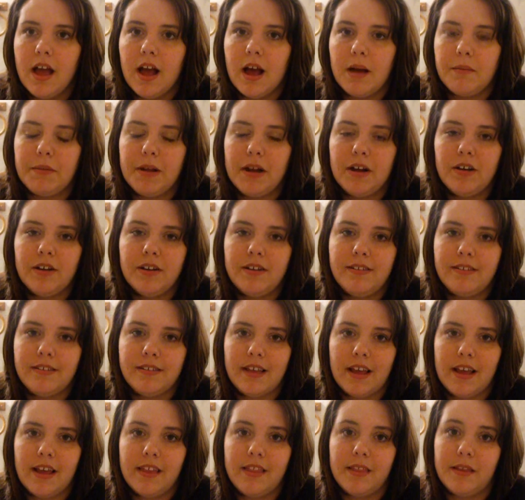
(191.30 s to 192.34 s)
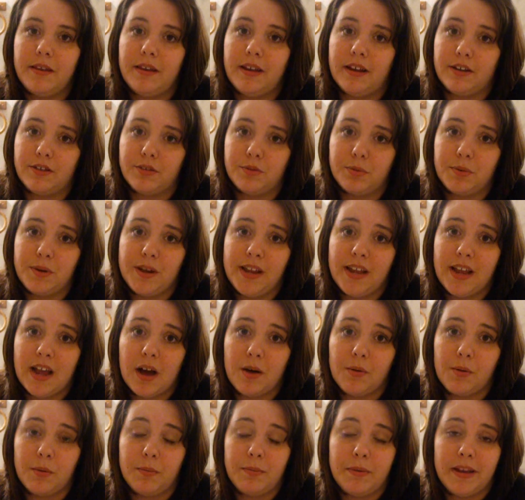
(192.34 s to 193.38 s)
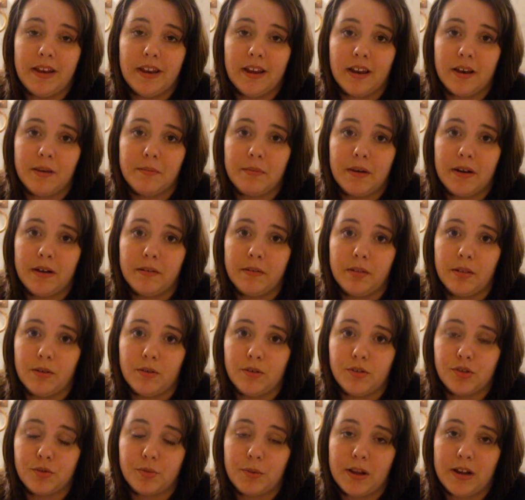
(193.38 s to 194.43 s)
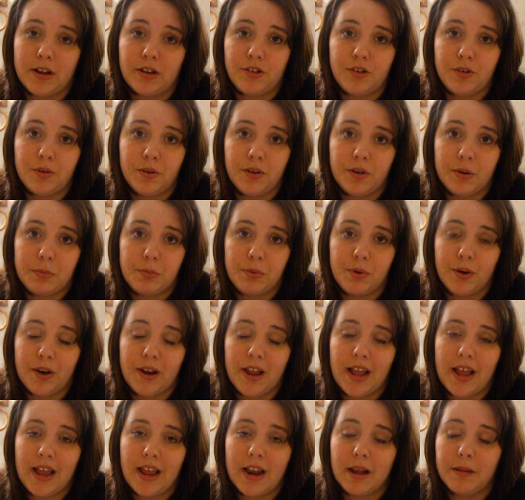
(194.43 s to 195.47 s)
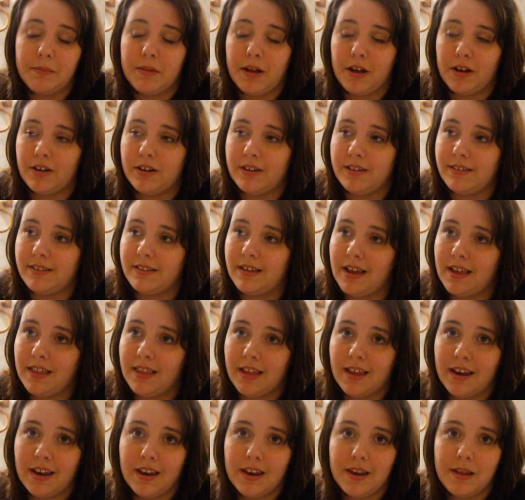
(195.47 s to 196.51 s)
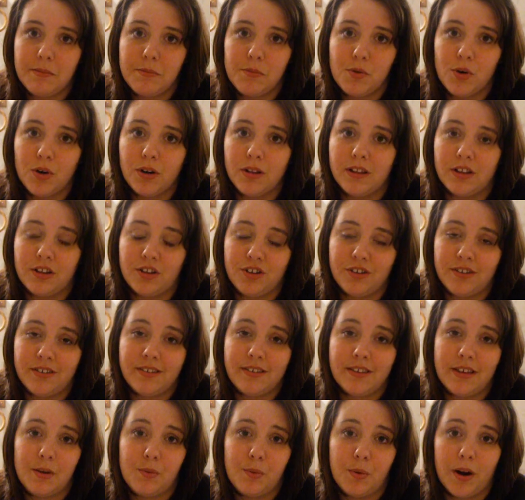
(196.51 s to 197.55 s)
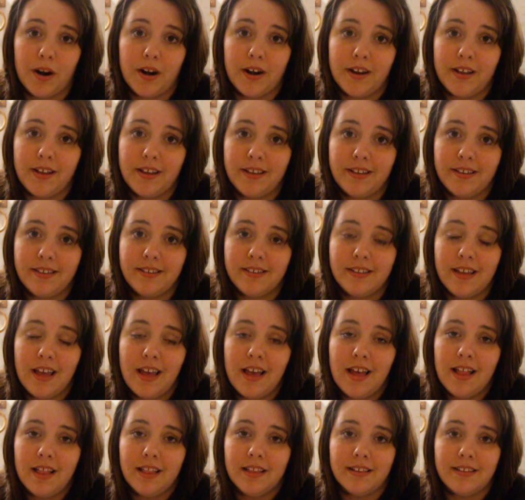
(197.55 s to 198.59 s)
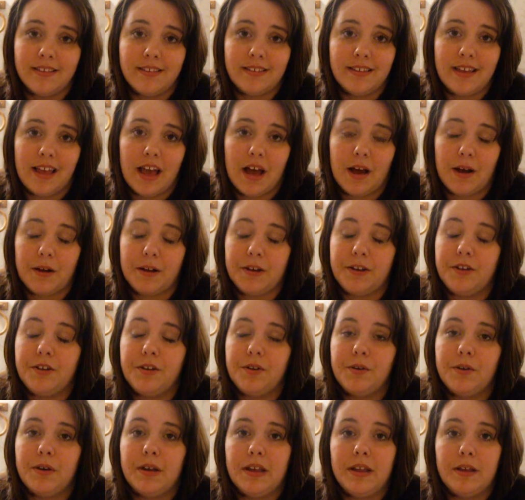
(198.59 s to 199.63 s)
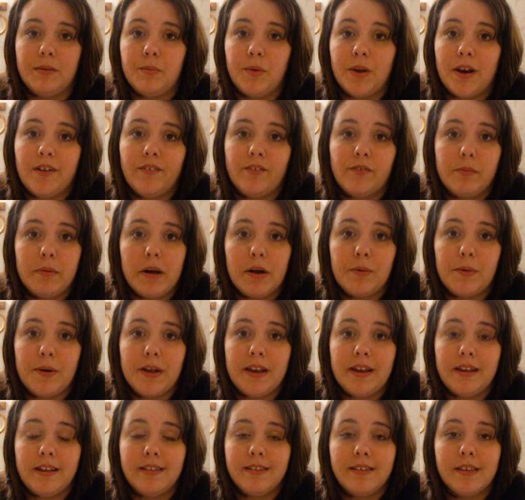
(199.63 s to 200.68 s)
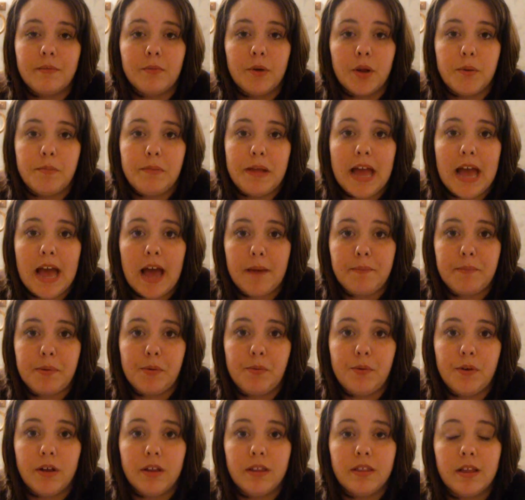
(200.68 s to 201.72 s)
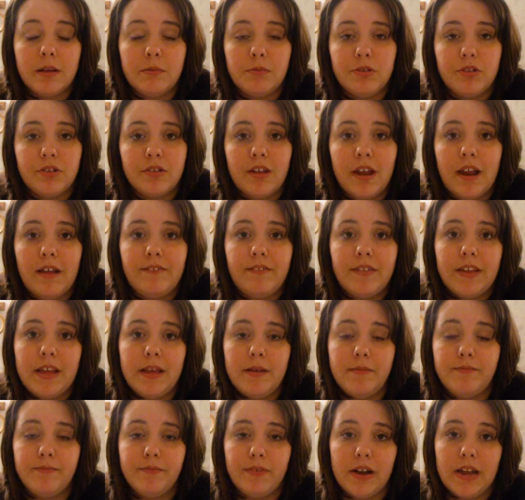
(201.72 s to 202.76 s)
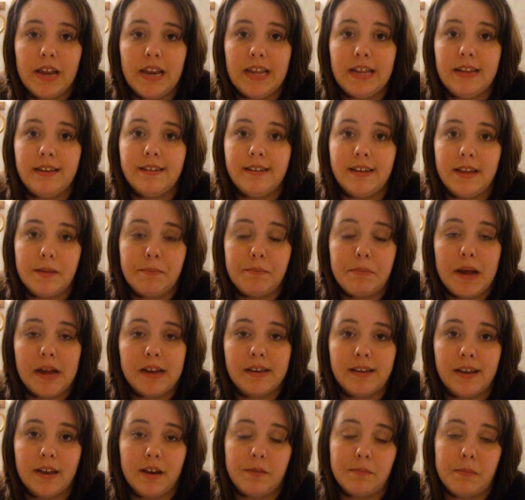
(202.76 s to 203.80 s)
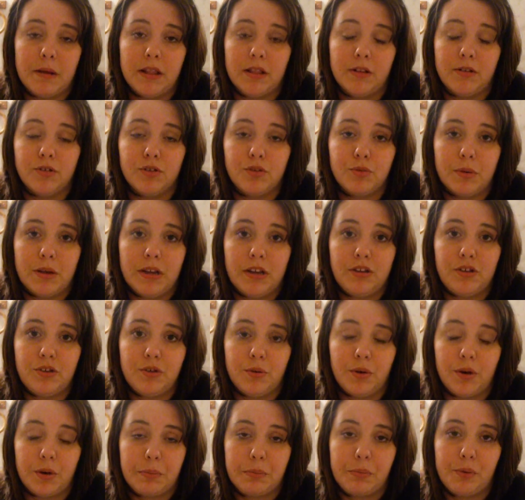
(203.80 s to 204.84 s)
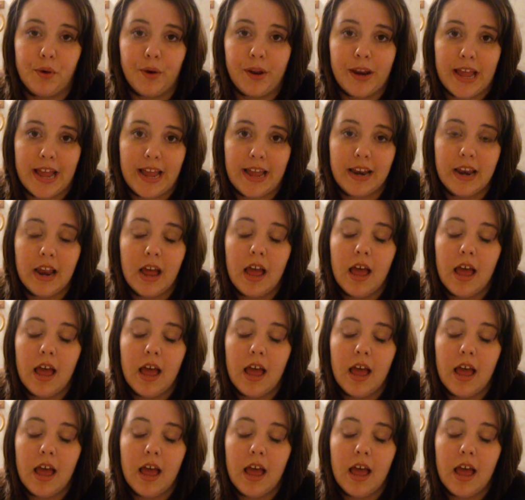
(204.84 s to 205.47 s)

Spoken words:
I'm not going to say that next week I will be down to my lowest weight of 200.8. I'm not going to say that anymore. Let's just see where it is. Let's see how I do, and whatever my weight is, I'm going to be happy with. I'm just going to have to keep fighting to get back down to my lowest weight of 200.8.